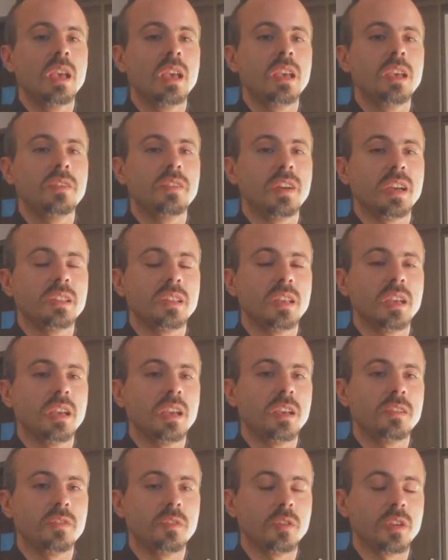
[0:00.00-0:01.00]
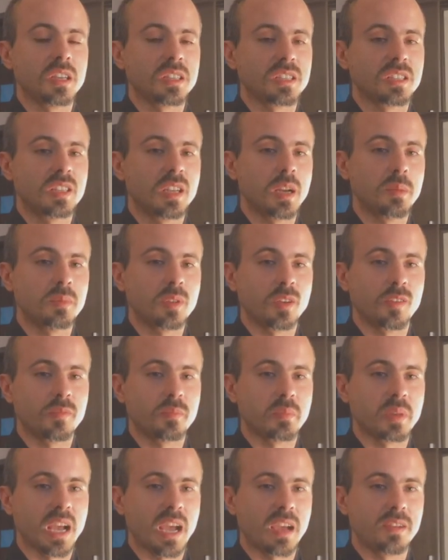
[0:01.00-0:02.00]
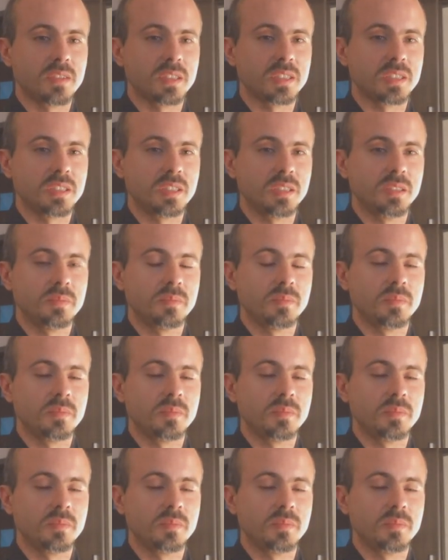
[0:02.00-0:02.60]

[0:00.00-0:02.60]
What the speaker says: even if you are stripped of privacy